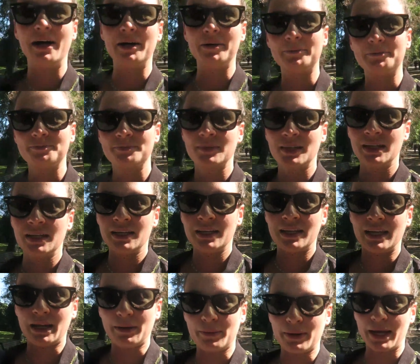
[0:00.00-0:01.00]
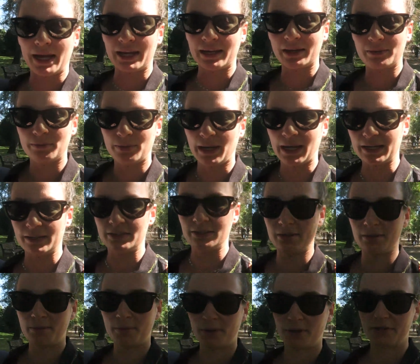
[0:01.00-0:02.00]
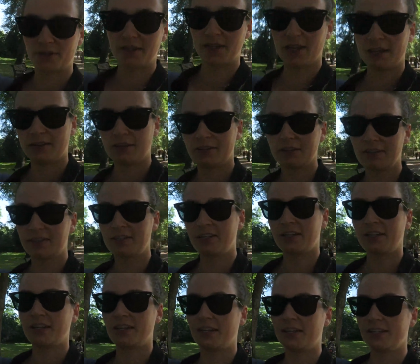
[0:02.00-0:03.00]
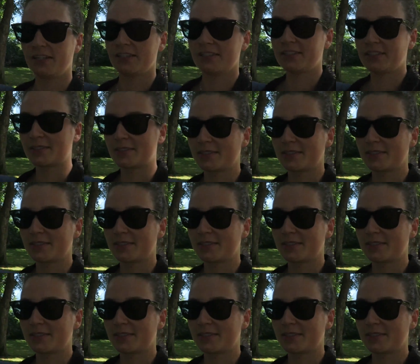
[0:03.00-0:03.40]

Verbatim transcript: Um, yeah, we're heading back to the boat now because